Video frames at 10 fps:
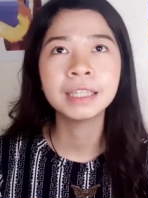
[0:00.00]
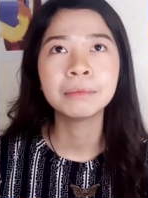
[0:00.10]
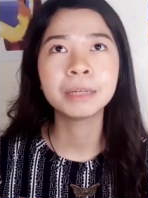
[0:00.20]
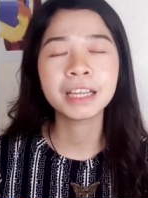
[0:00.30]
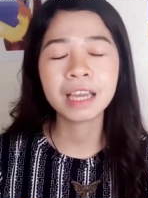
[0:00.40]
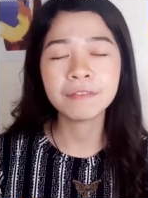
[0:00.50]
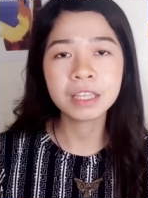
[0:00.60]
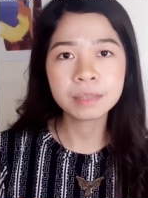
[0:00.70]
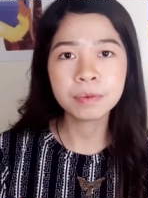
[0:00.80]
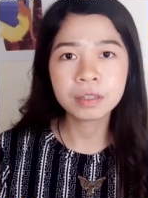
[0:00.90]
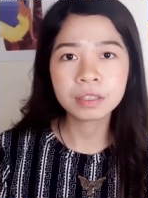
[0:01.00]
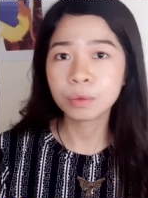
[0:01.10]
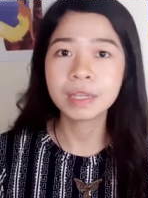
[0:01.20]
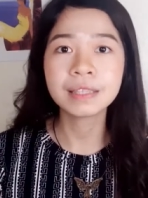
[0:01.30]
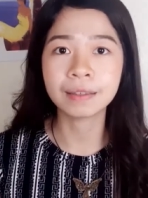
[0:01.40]
But I gave this book
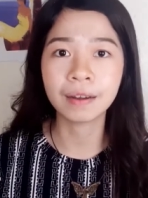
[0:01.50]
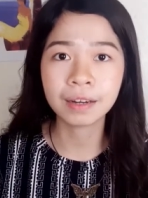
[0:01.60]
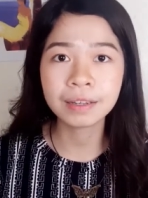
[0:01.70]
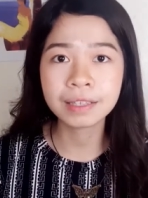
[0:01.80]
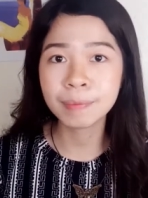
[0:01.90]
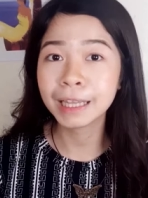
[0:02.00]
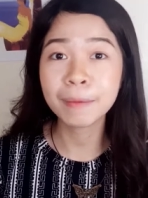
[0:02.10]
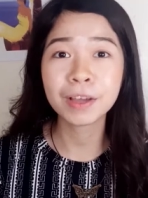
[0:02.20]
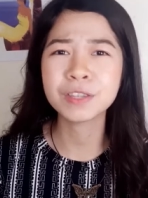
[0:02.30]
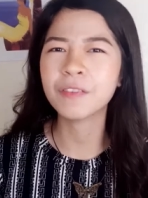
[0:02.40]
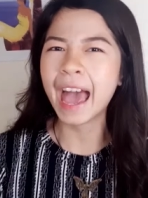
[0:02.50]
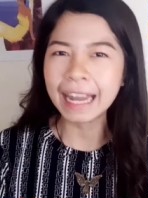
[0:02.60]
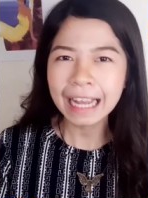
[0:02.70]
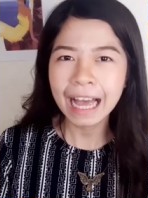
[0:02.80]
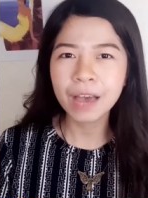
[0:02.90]
three stars, mainly because of
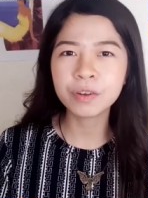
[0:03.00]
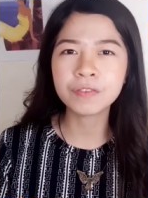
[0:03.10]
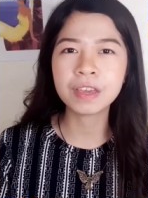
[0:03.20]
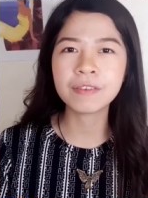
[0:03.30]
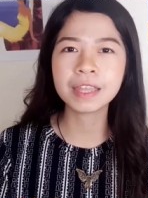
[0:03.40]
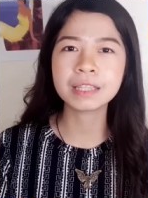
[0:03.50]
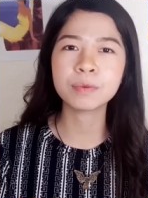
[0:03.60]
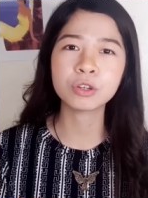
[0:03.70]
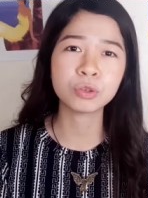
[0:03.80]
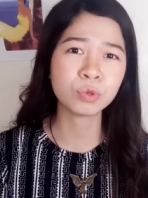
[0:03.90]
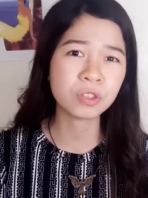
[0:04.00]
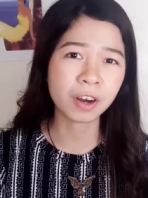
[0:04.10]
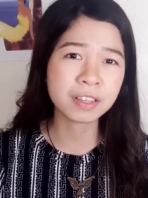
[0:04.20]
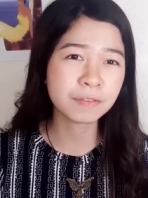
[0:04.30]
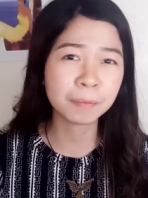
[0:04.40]
Annika. I would have given this book two
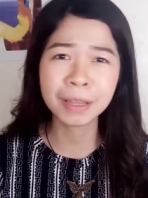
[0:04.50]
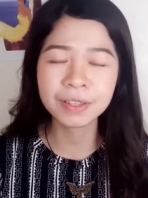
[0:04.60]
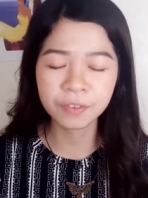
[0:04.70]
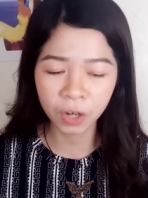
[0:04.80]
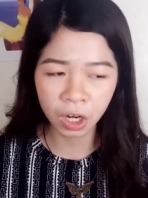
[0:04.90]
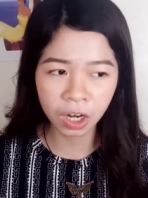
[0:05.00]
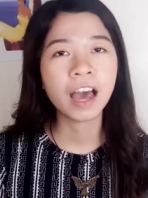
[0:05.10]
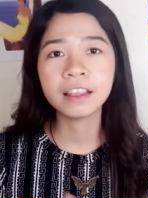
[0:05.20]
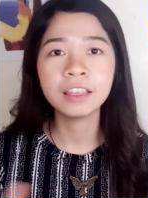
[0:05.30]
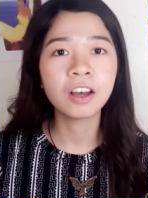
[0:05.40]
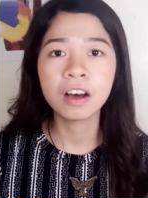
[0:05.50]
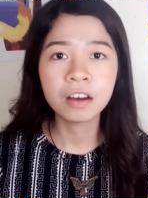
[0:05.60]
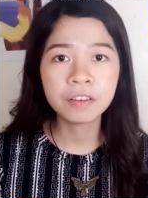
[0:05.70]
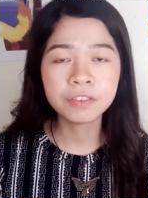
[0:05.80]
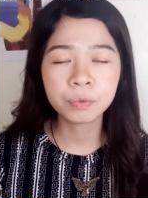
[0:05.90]
stars if not because of her. I
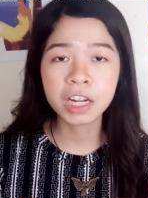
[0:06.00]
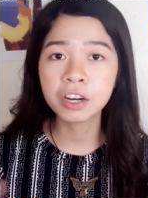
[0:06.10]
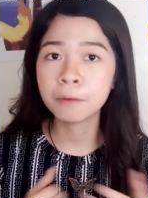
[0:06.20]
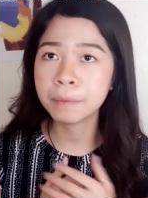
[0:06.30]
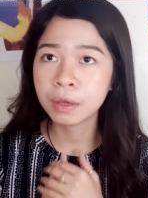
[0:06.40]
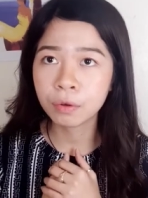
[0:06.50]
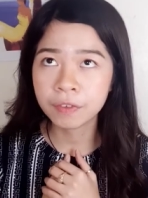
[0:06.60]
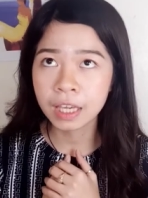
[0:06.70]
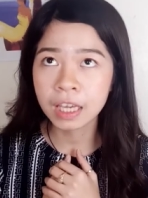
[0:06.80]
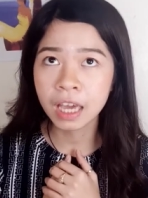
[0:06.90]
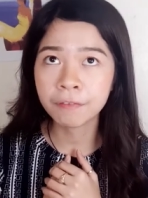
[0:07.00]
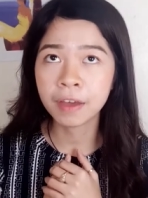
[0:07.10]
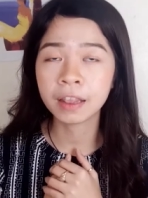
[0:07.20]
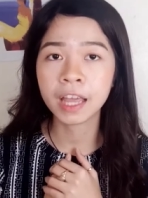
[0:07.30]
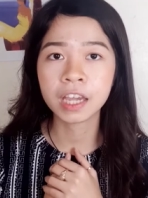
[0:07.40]
loved reading her P O V. I
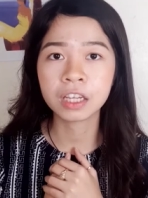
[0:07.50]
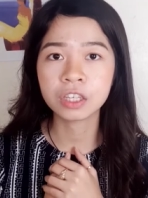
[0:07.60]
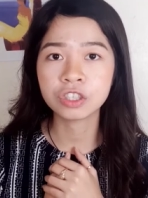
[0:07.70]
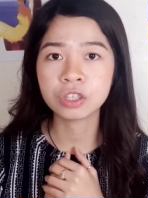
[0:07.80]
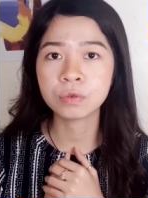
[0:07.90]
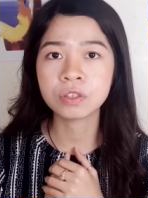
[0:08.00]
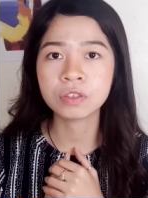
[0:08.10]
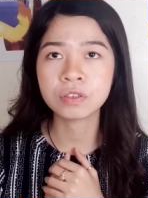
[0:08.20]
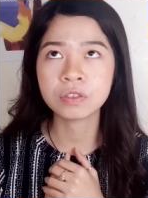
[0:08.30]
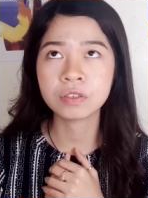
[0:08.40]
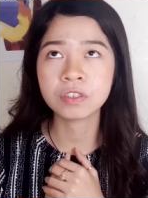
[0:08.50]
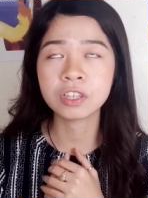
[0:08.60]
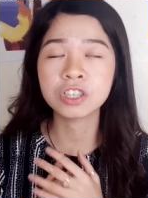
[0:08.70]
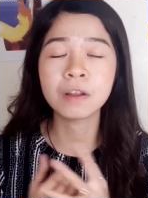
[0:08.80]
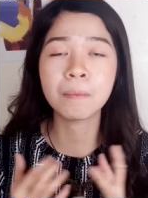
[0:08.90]
felt like she was
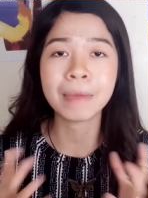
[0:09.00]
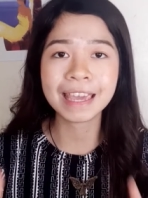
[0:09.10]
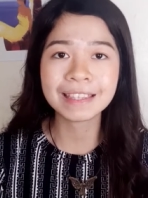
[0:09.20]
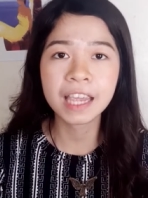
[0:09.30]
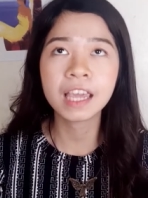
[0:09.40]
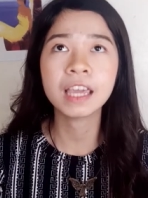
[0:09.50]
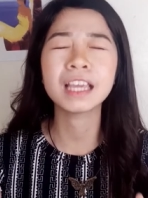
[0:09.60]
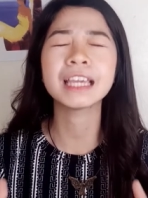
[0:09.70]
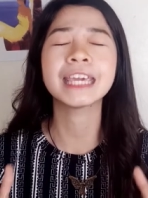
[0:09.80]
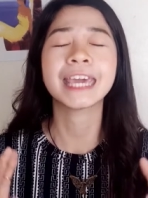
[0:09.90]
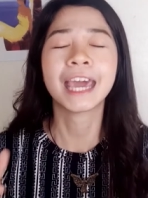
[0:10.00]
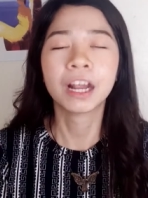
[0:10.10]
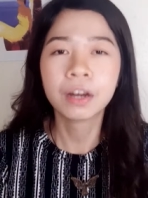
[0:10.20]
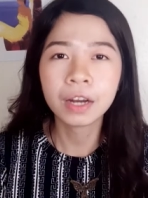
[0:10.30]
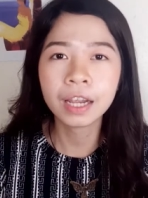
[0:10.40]
such an amazing,
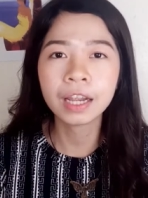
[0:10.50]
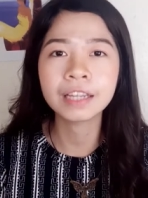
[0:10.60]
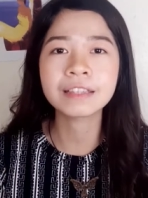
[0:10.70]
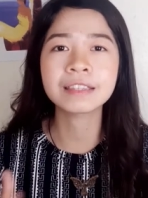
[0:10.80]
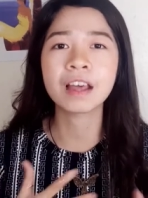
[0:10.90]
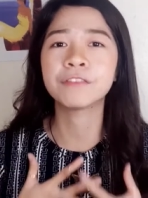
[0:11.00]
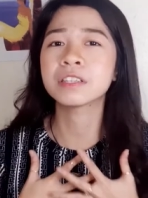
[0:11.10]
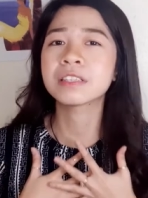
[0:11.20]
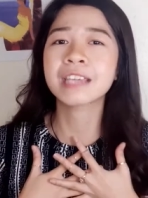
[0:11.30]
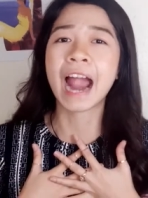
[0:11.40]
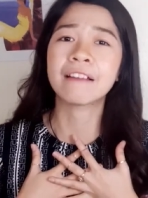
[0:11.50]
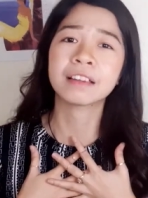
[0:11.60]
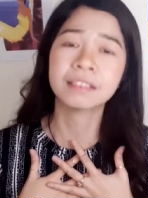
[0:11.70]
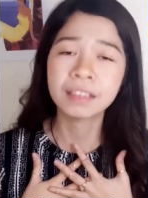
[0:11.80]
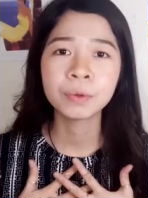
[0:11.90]
caring, and selfless
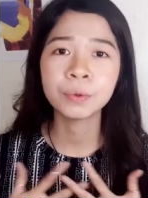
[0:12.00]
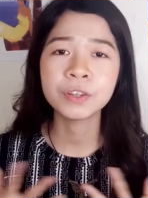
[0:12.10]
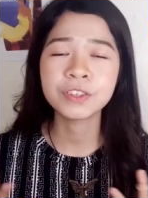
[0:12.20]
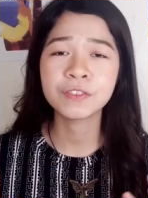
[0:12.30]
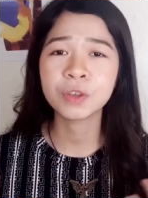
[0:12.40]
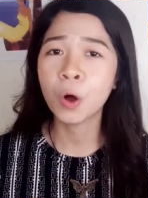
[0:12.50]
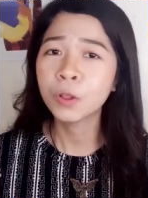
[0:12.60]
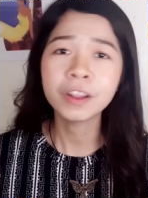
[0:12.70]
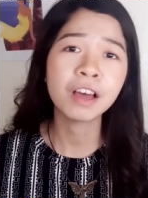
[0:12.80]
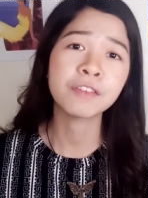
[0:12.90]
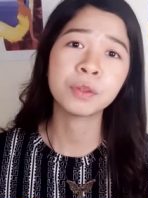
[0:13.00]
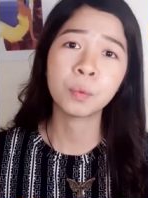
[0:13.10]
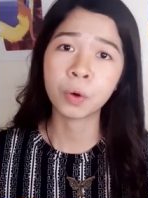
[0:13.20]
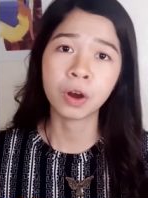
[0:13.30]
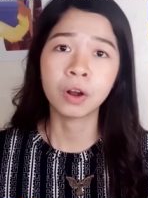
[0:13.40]
character who deserves all the love in the
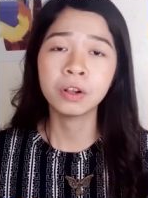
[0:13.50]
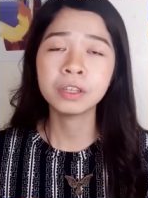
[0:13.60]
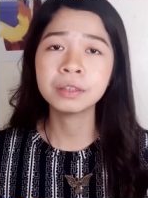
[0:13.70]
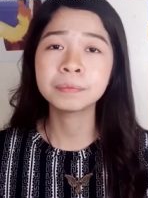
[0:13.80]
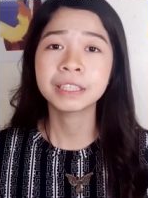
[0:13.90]
world.